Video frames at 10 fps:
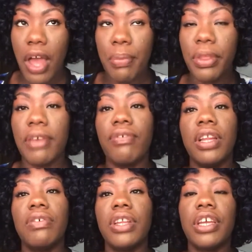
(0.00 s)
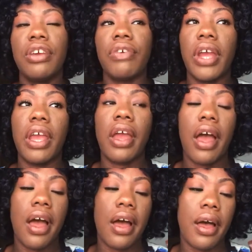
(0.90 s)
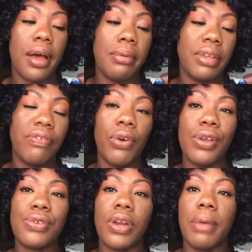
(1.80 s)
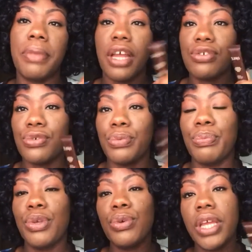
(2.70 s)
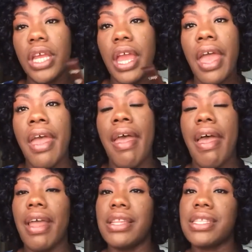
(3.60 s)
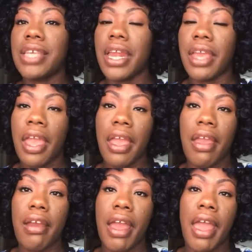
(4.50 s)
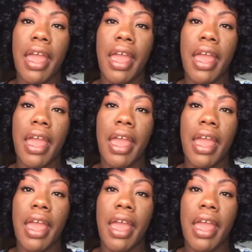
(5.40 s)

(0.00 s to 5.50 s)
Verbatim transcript: Um, they're really, really great. Um, they focus on um, natural beauty and skincare.